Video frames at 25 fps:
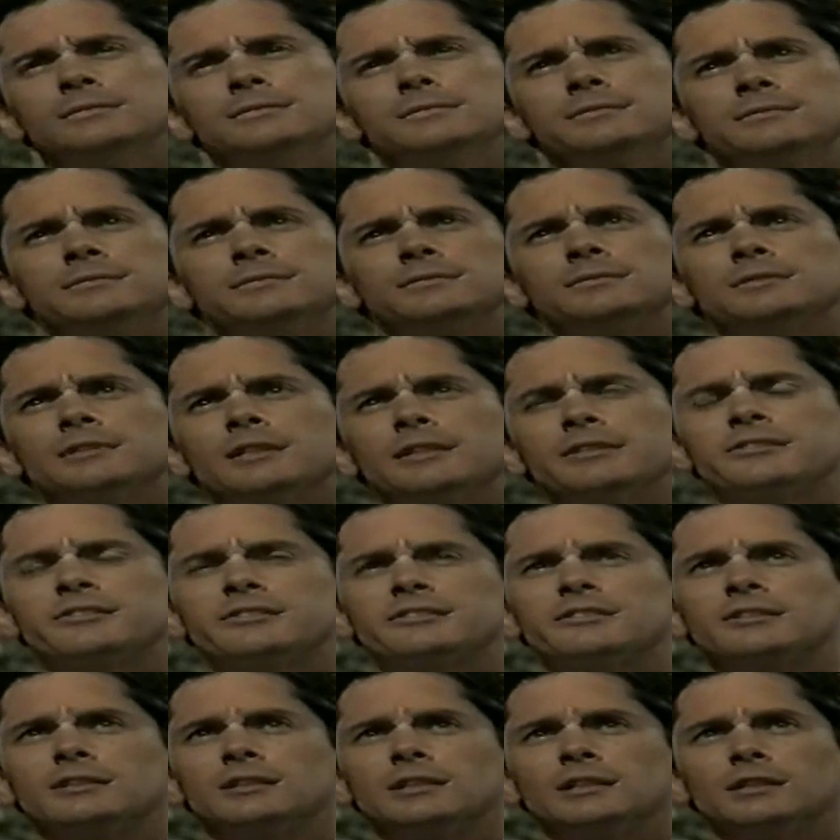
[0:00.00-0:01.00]
Let's
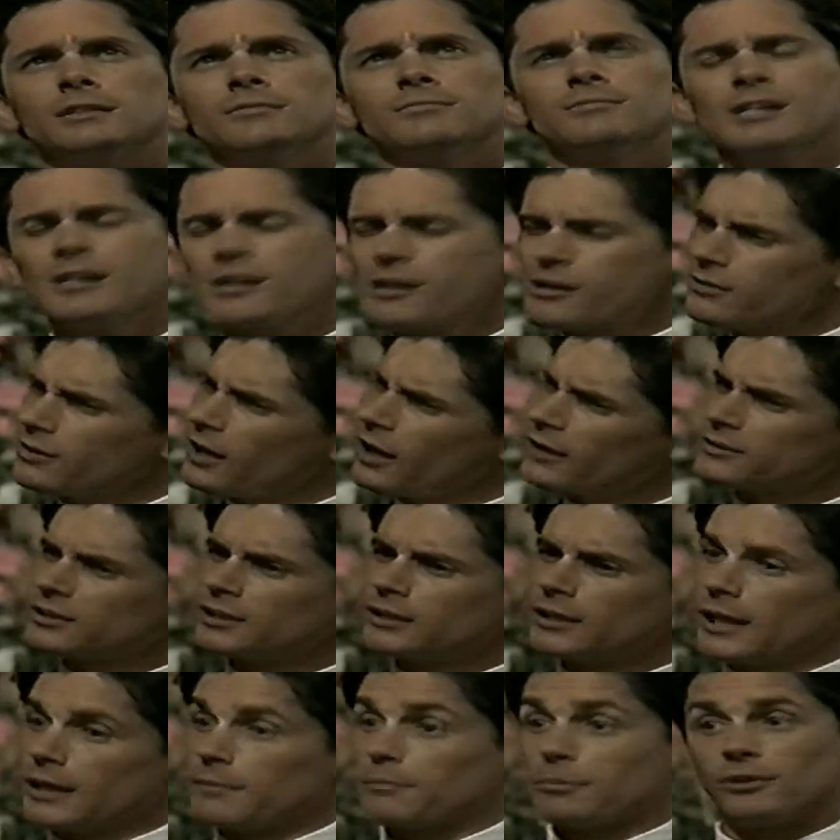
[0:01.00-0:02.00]
see. No, not
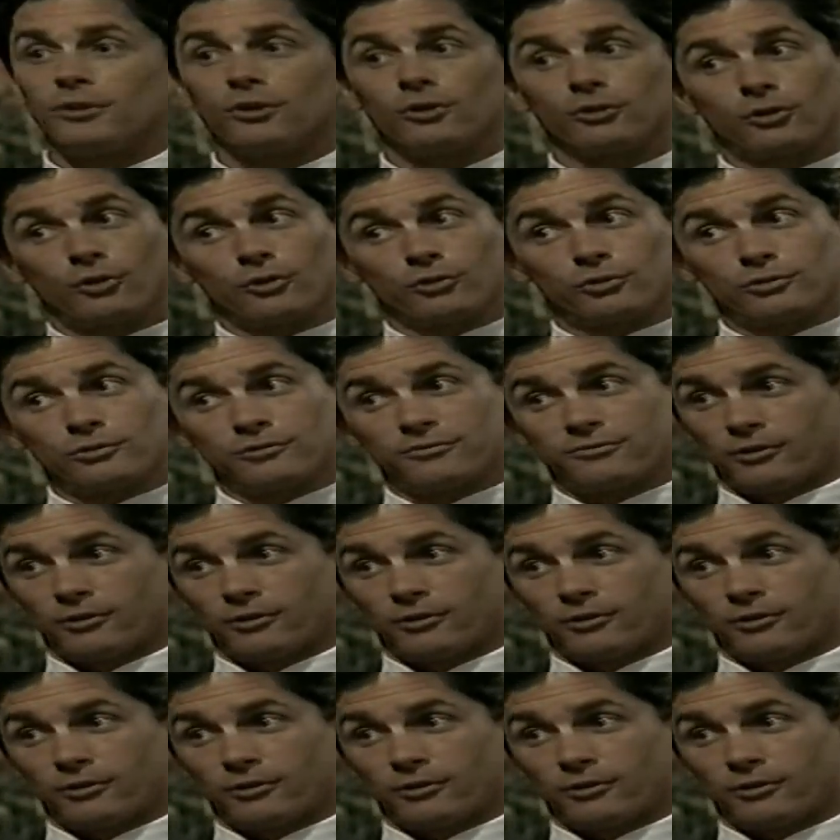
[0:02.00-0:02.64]
today, but don't go too